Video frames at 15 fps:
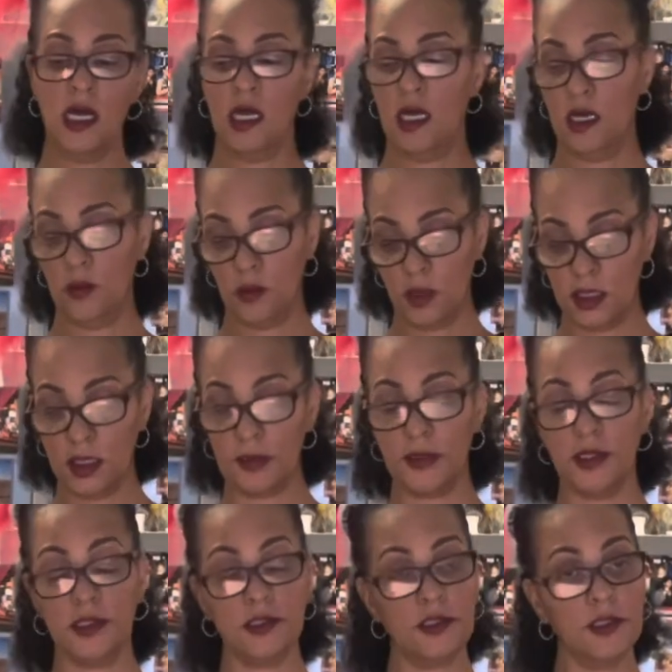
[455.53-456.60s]
and what I'm
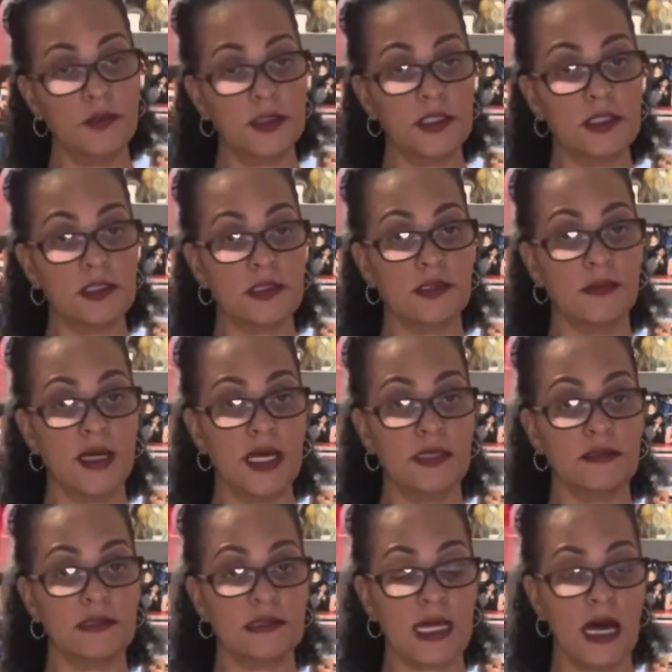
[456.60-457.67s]
gonna do with this
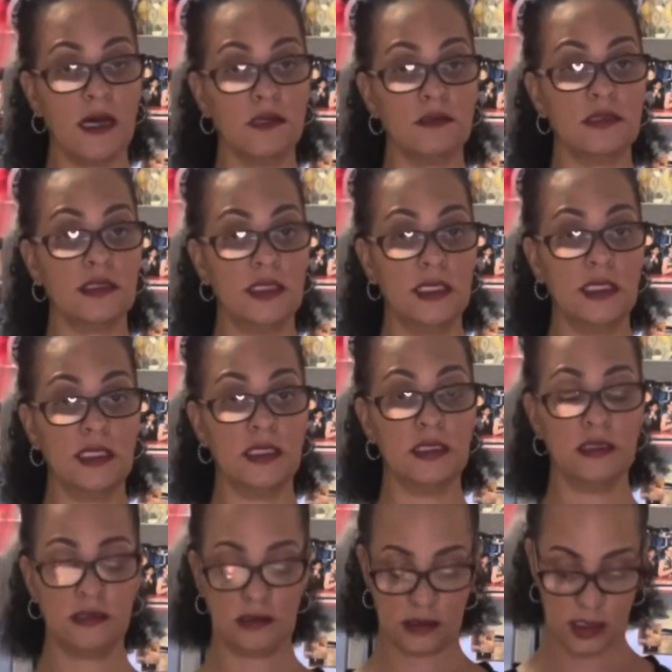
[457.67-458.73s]
tomato sauce
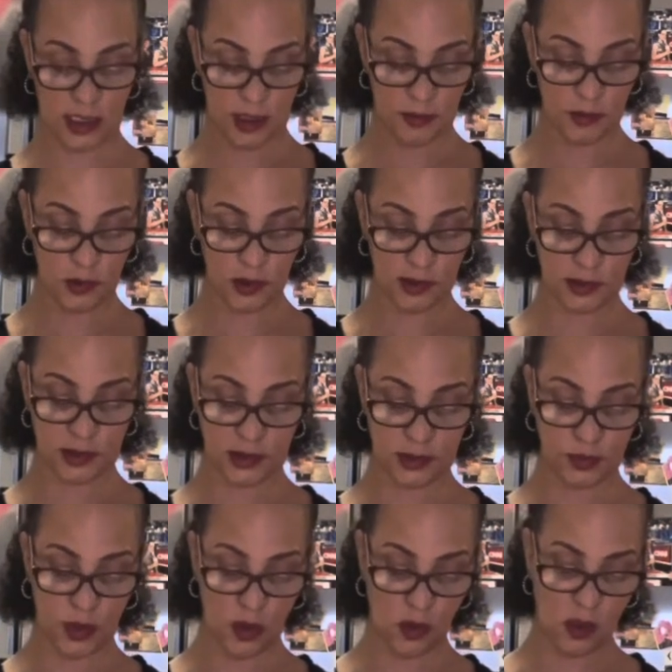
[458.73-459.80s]
is I'm gonna
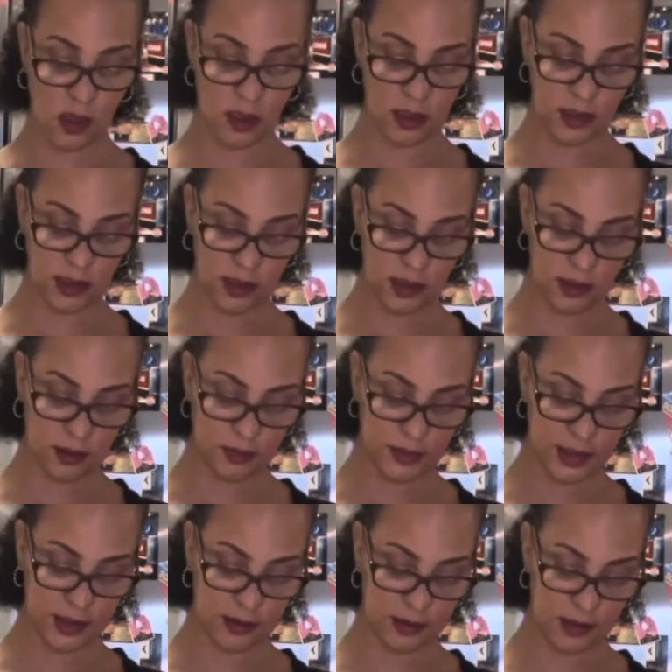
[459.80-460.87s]
just pour a little
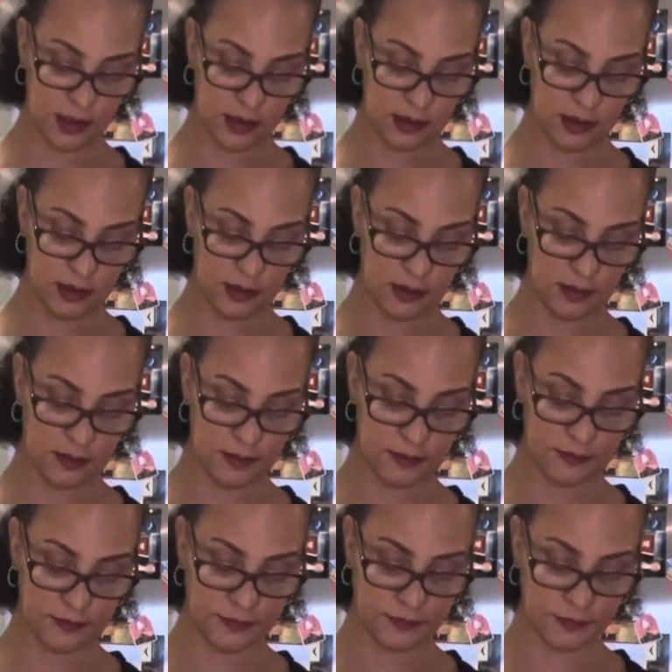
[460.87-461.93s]
bit in here.
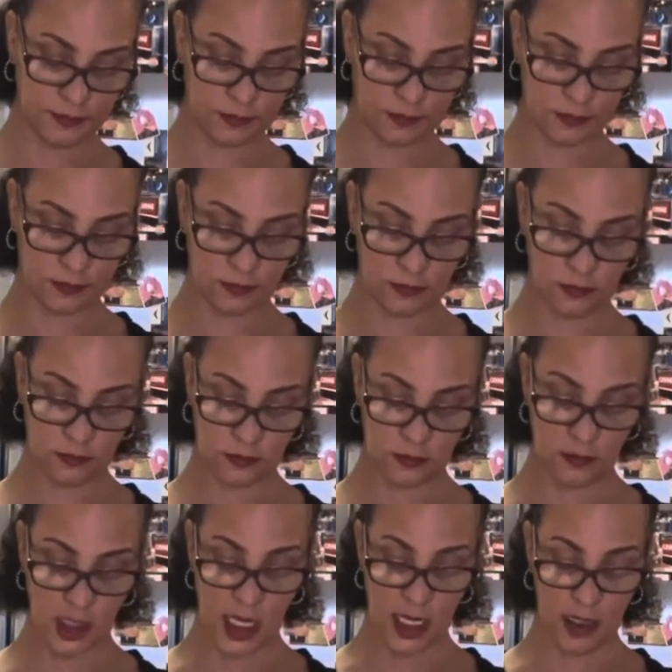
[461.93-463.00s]

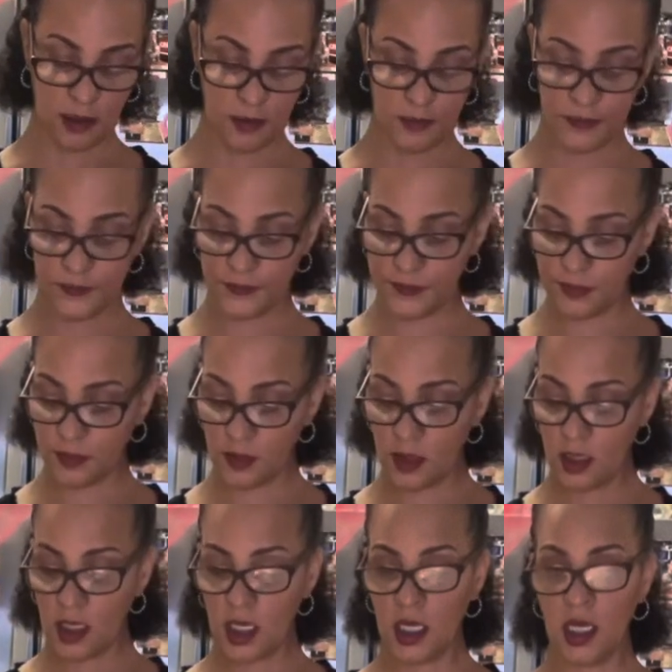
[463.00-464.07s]
Now
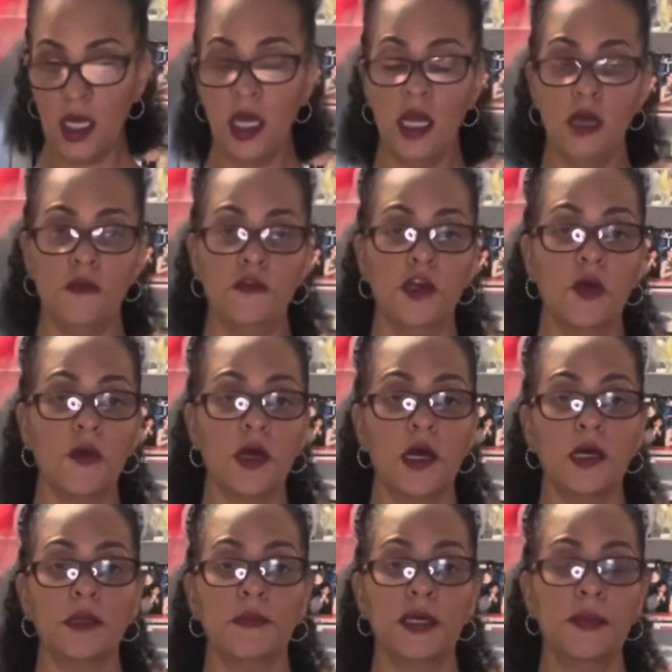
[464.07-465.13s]
if you were
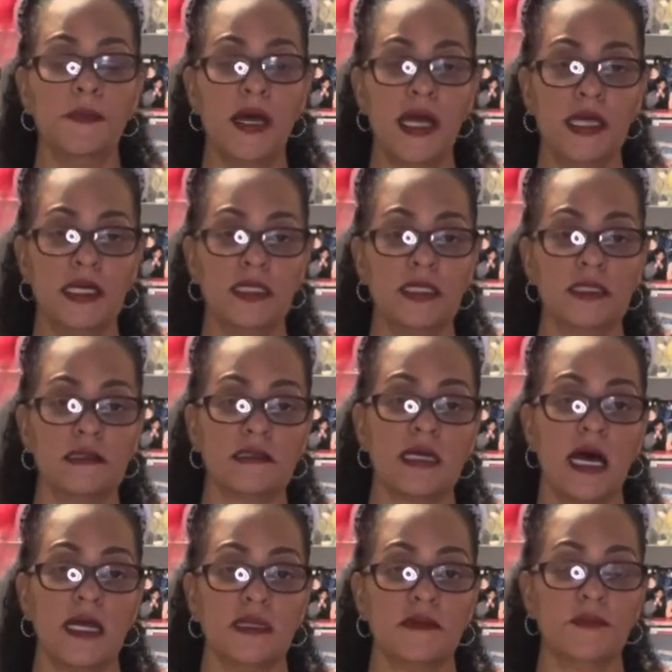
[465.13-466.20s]
gonna be making this
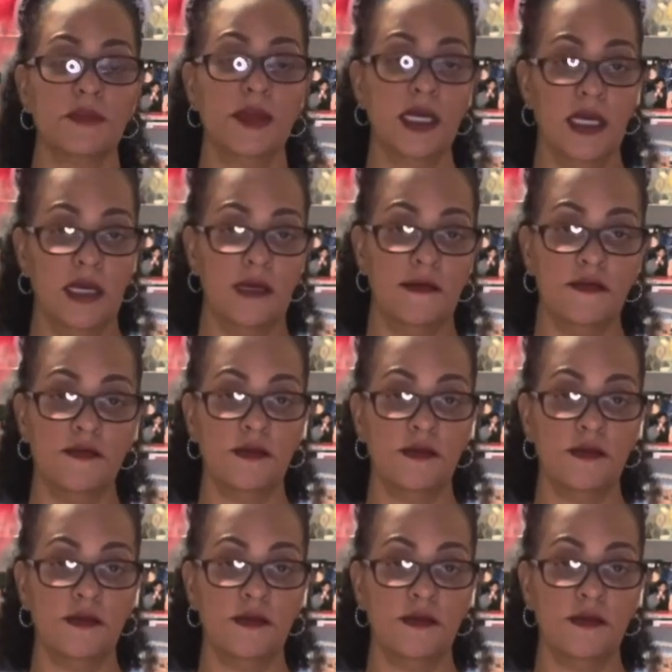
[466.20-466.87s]
out of beef,